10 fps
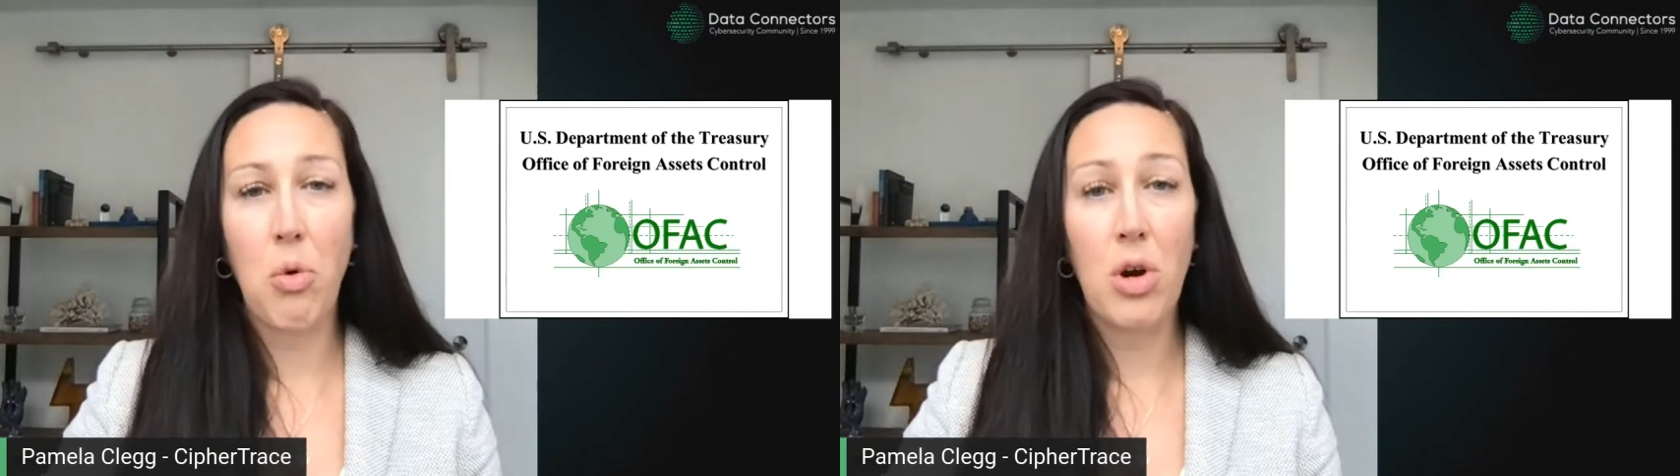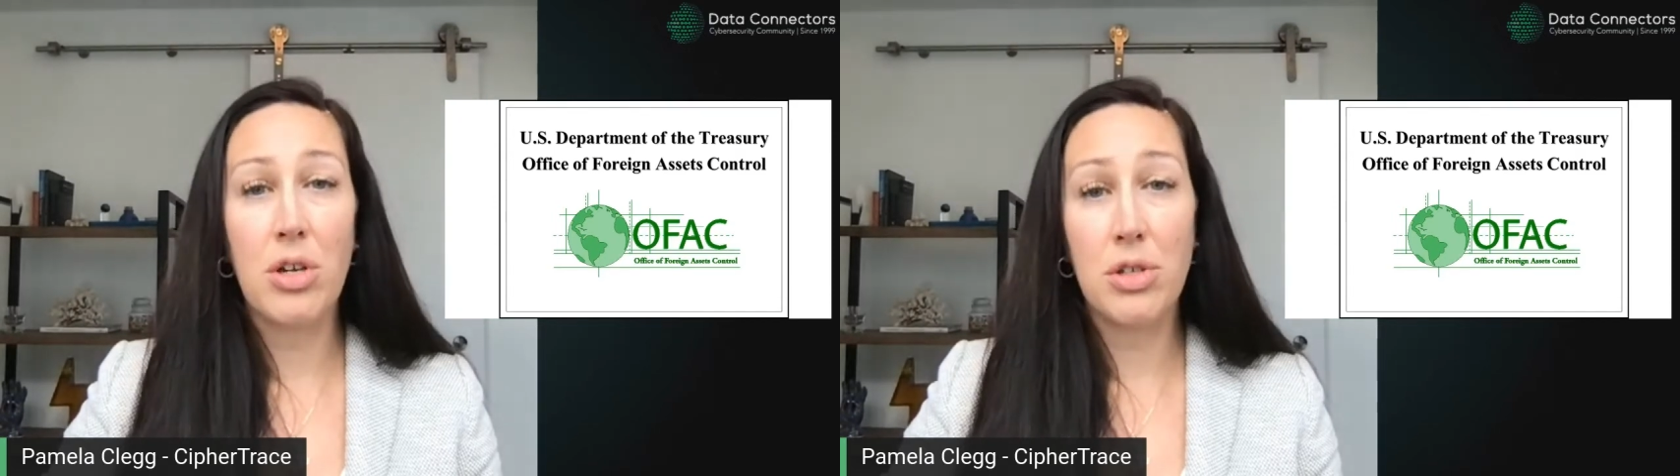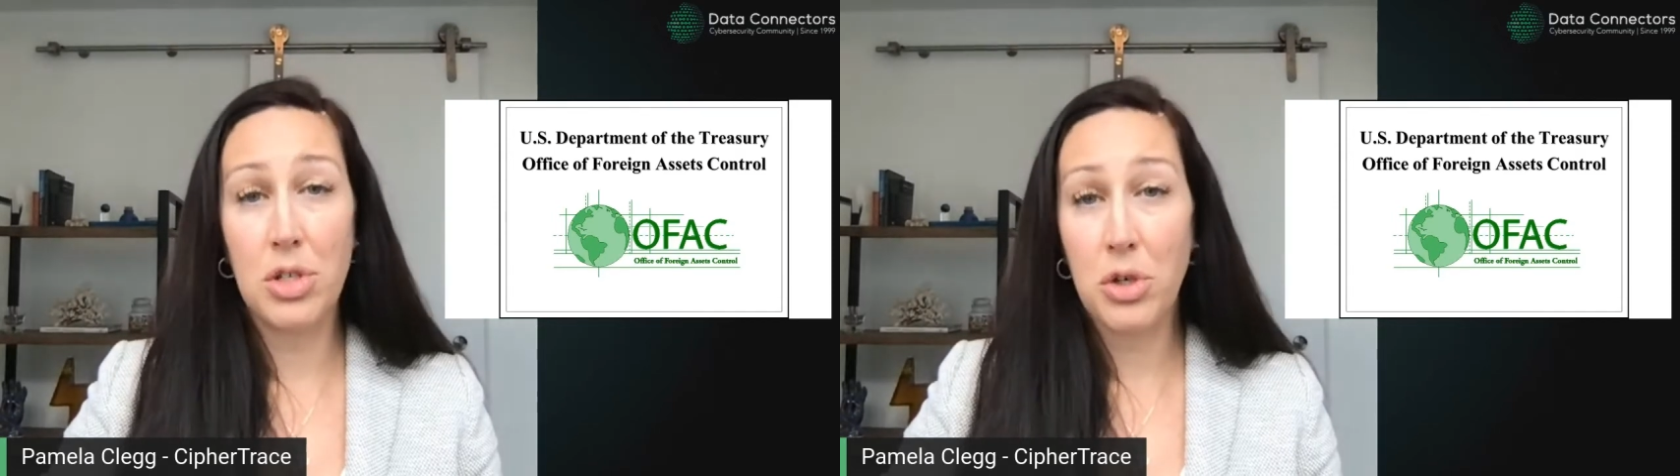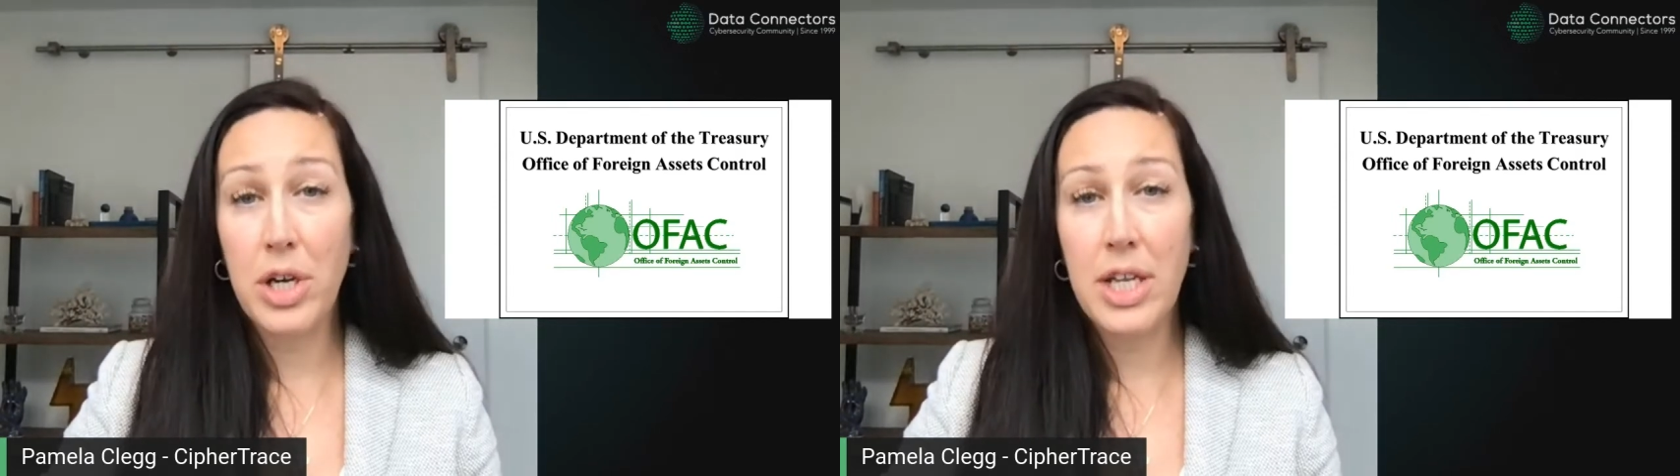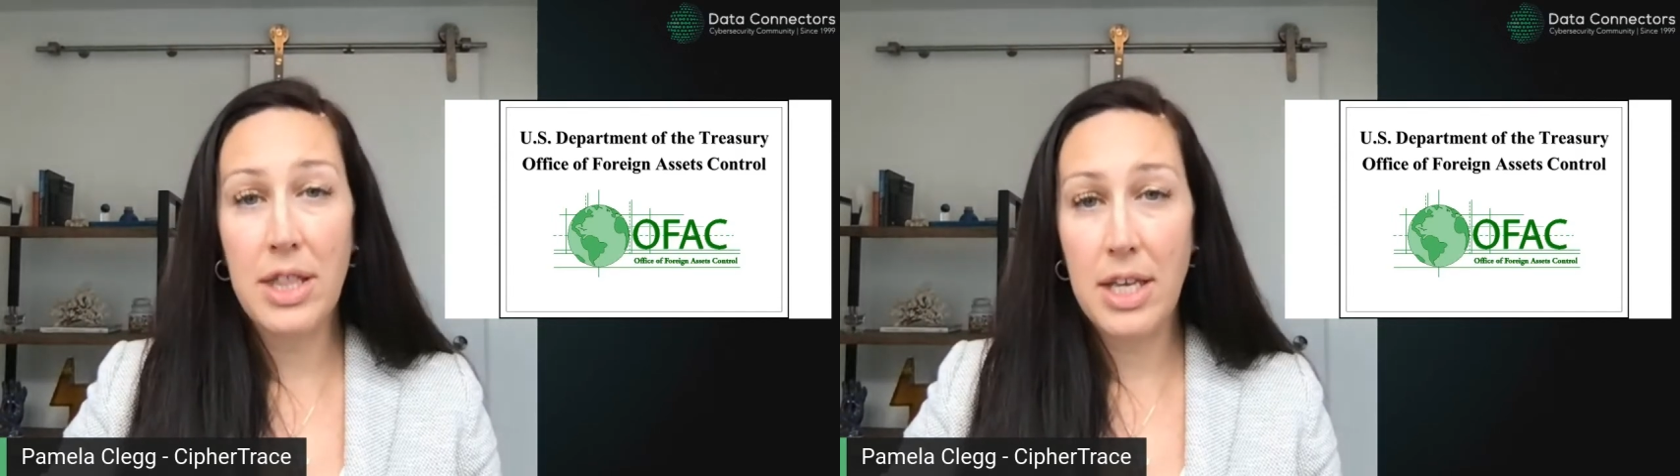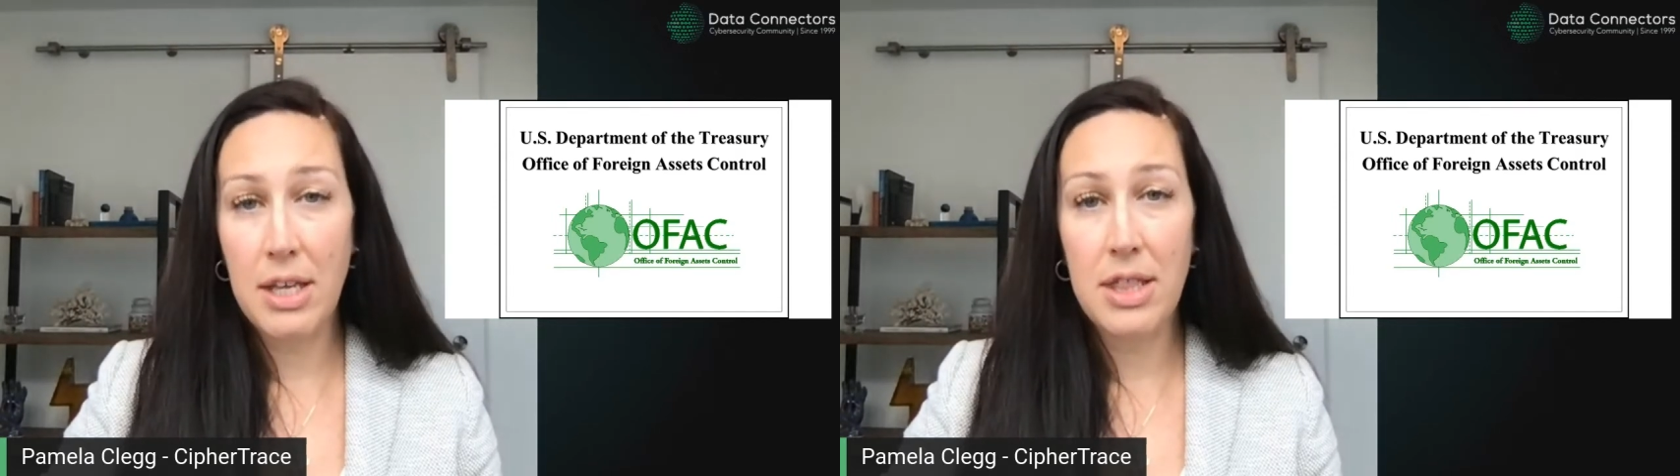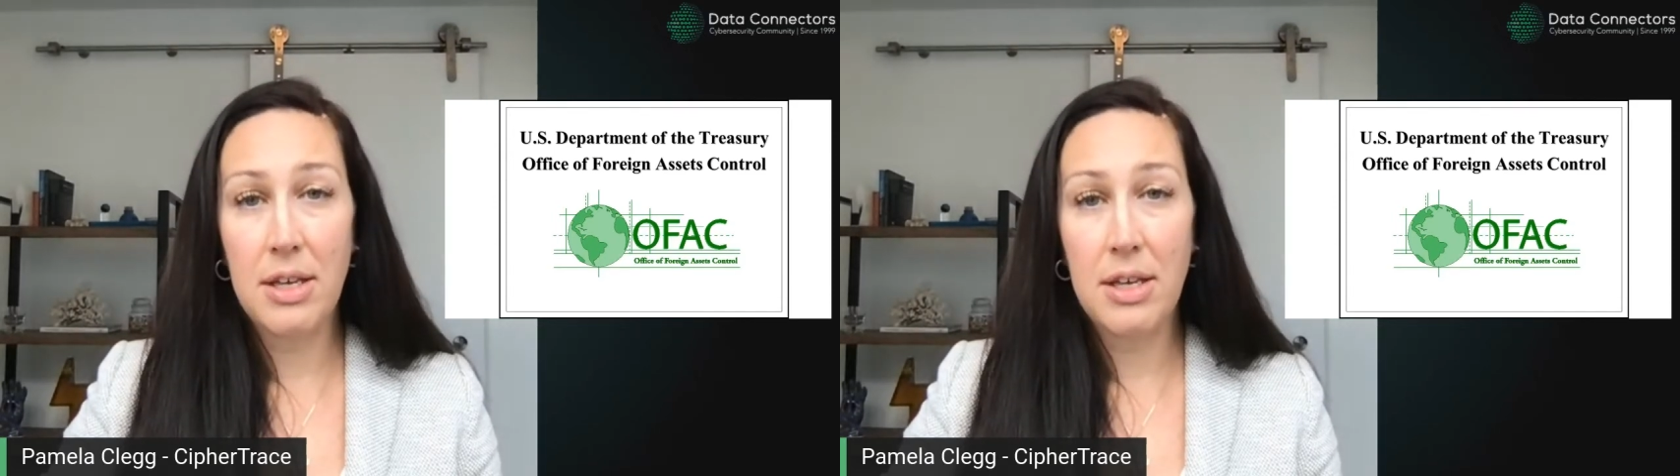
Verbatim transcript: or during the,